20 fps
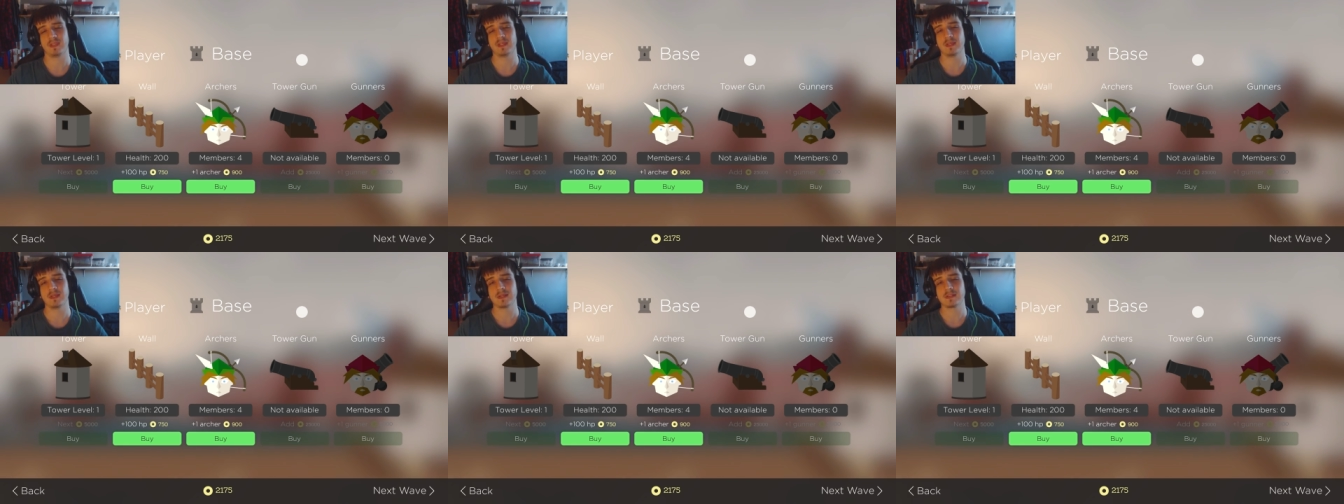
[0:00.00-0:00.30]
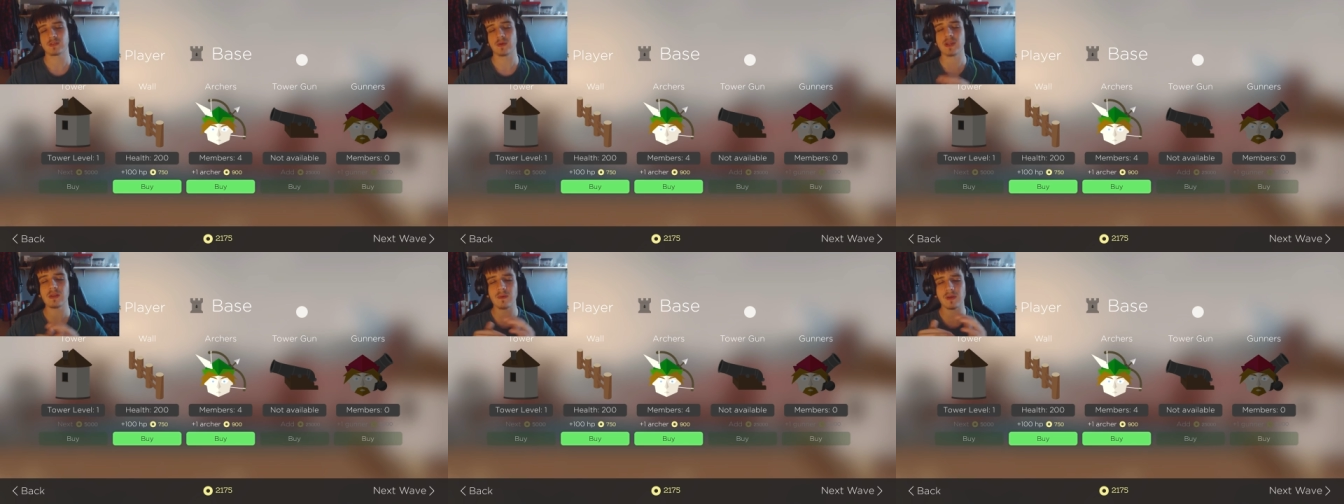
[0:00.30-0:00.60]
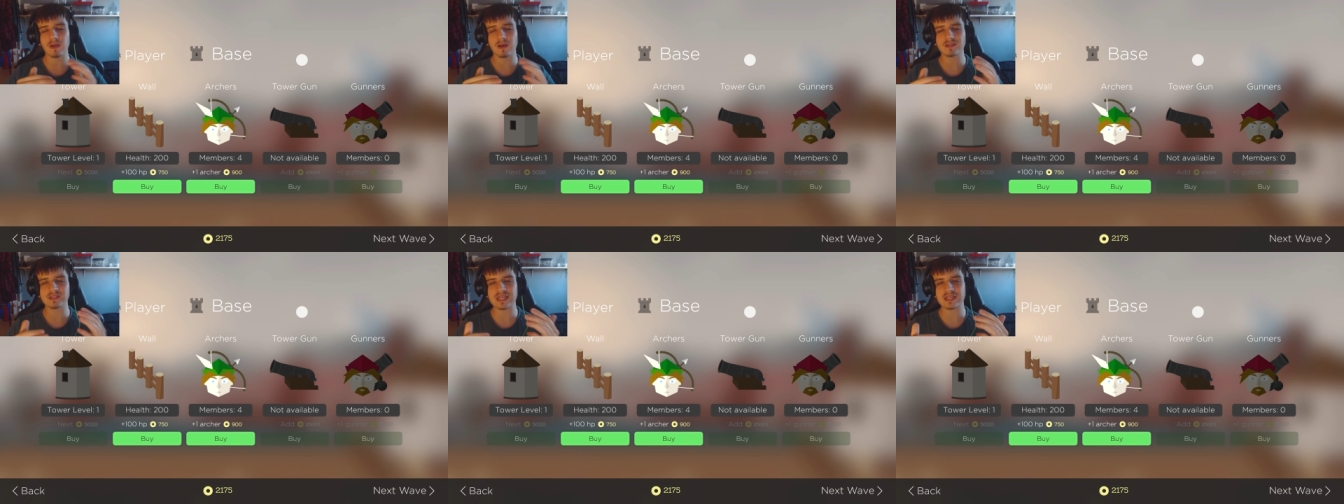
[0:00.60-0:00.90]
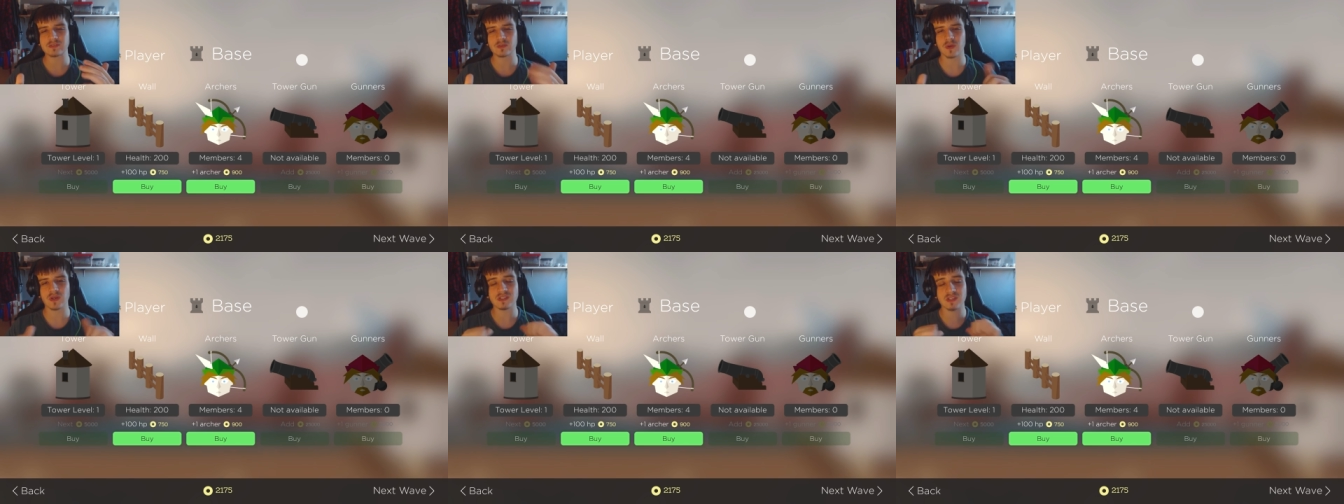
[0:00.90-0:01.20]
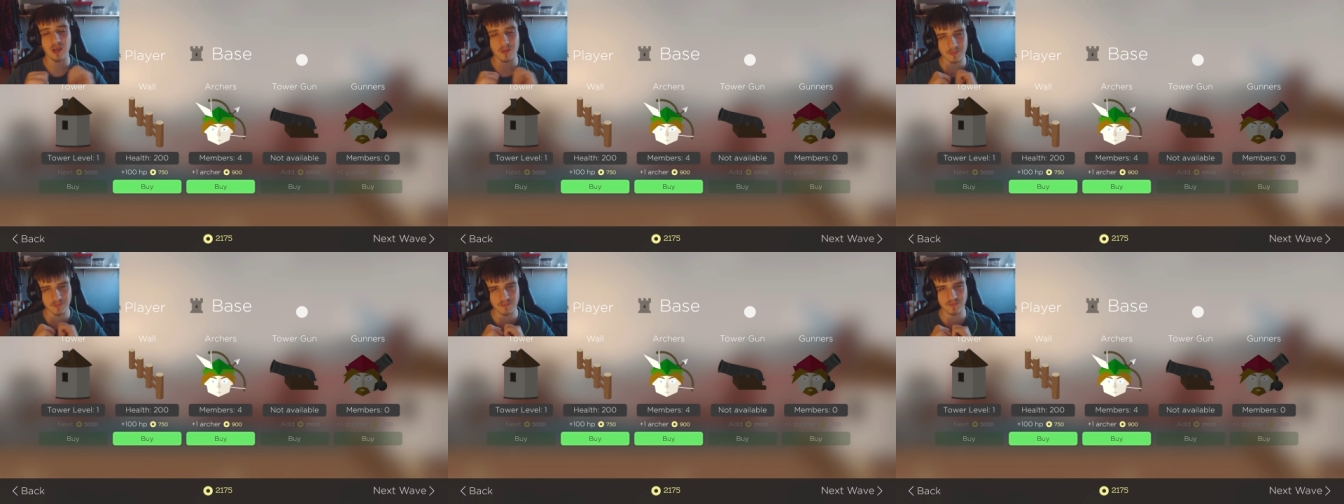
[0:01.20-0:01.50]
So anyway, guys, as always, I've
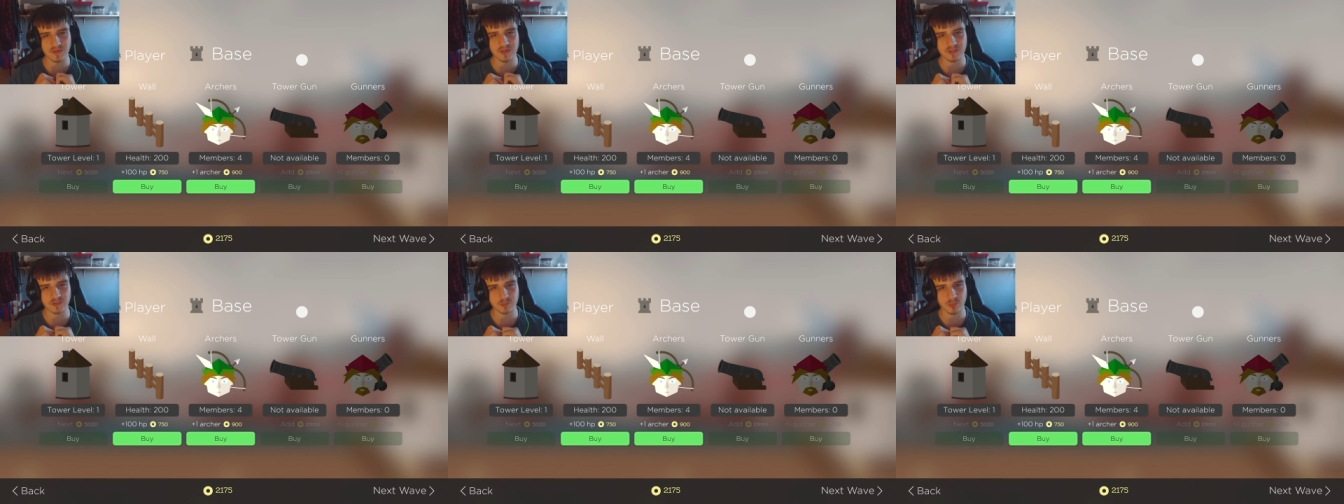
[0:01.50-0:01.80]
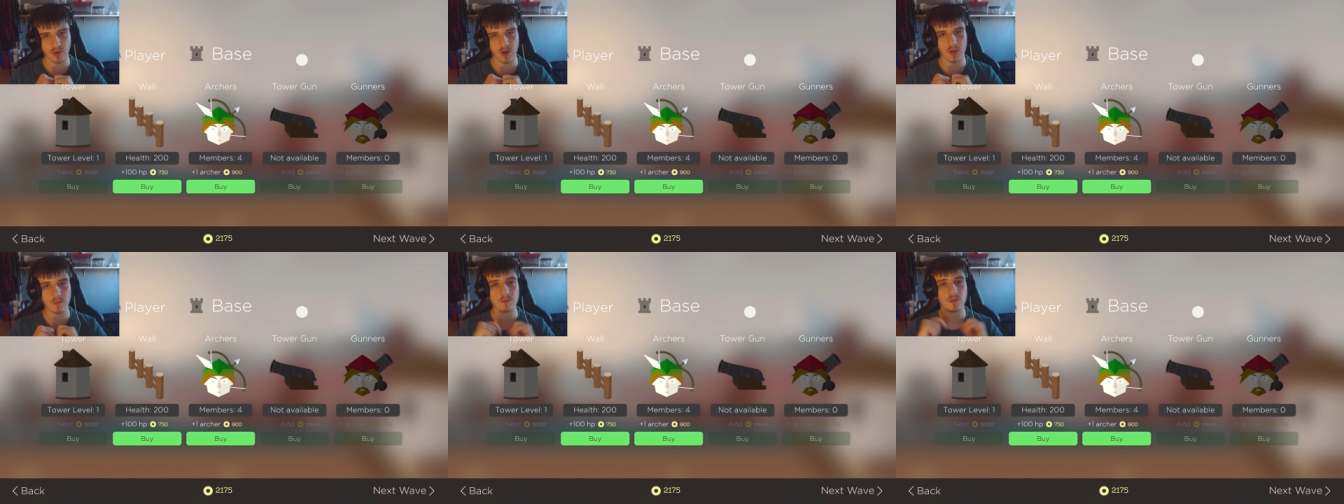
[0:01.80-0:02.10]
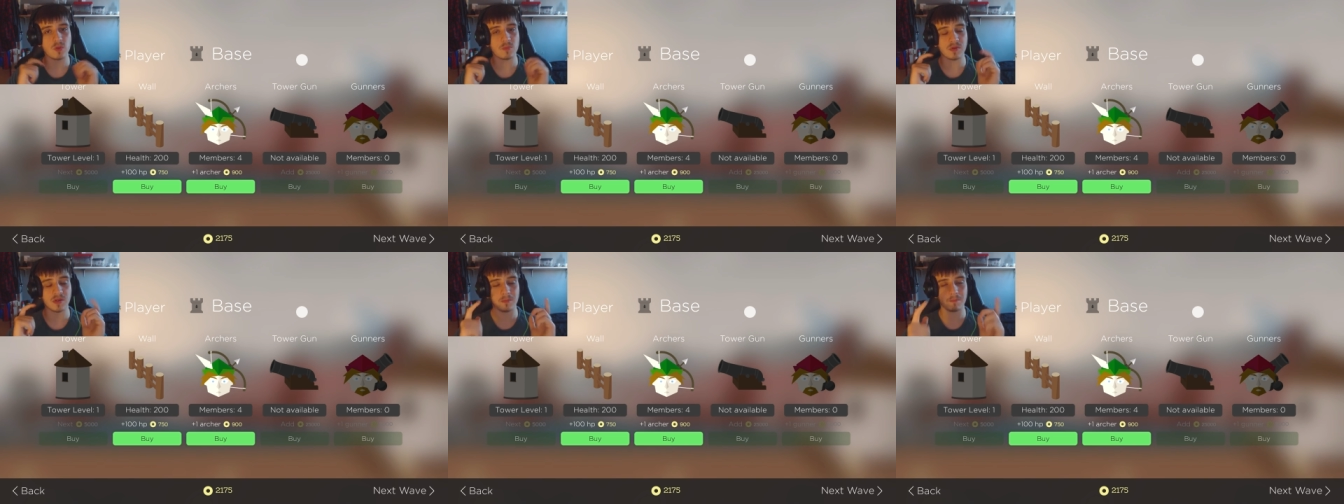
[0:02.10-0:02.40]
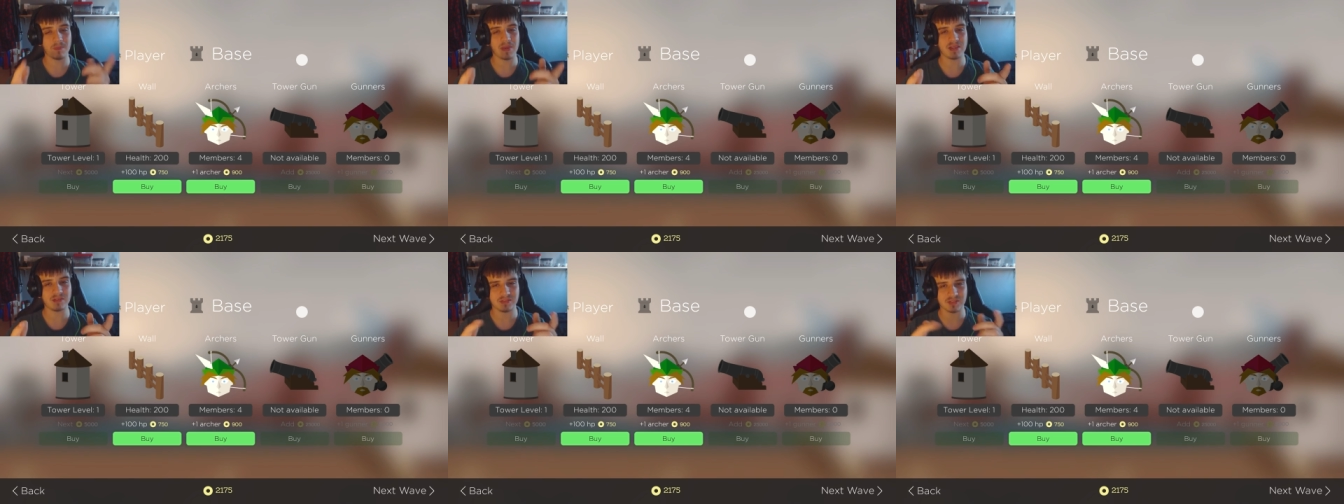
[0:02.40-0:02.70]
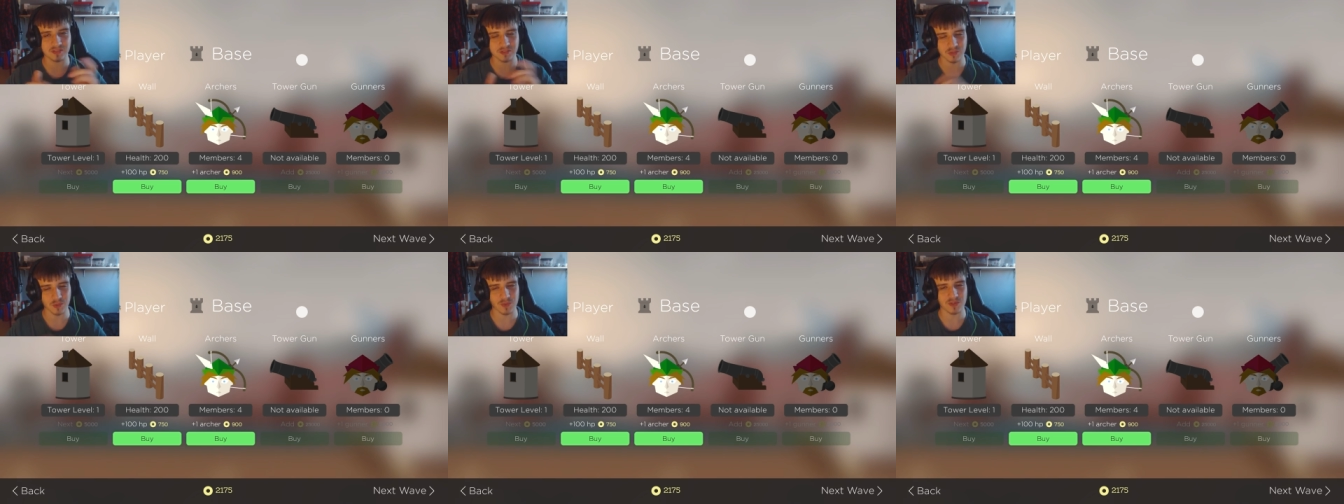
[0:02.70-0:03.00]
been Phileas Prime. You've been amazing as
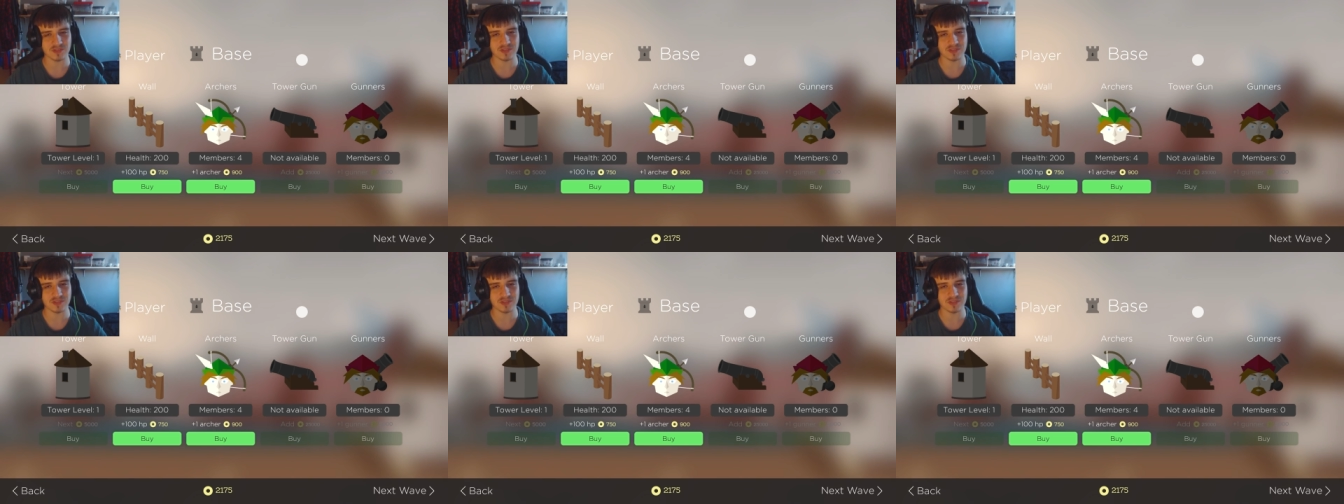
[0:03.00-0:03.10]
always.